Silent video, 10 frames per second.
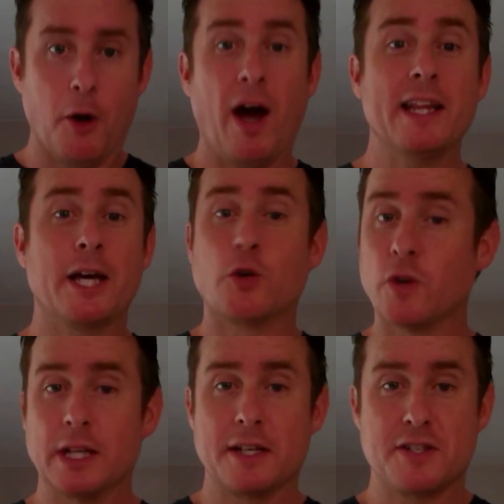Now, I like
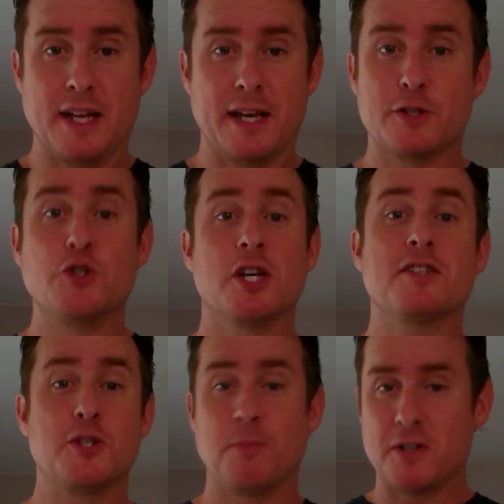grilling steaks
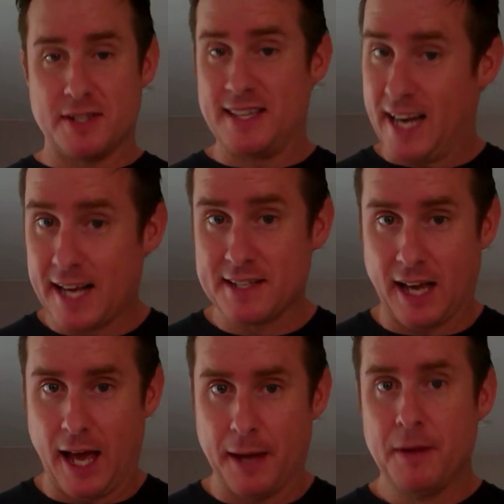just as much as the next
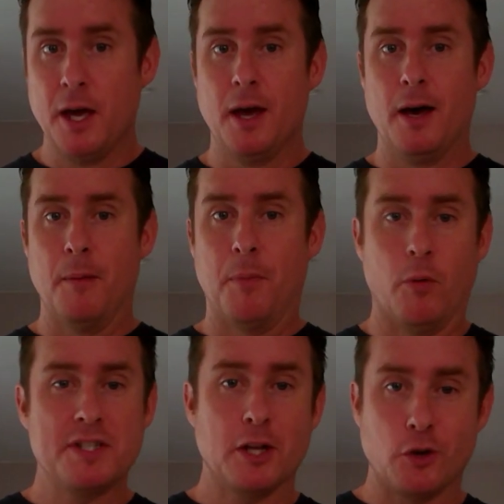guy. But
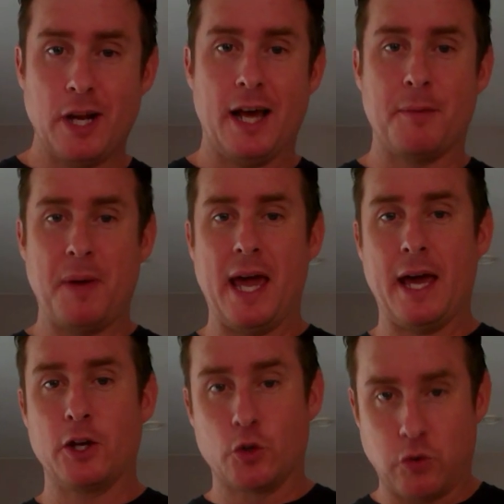once I learned how to
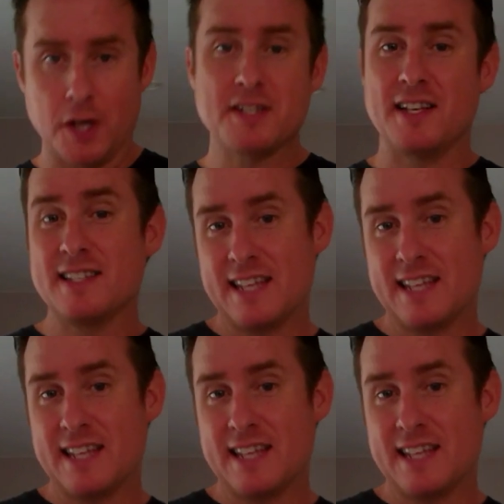pan crust a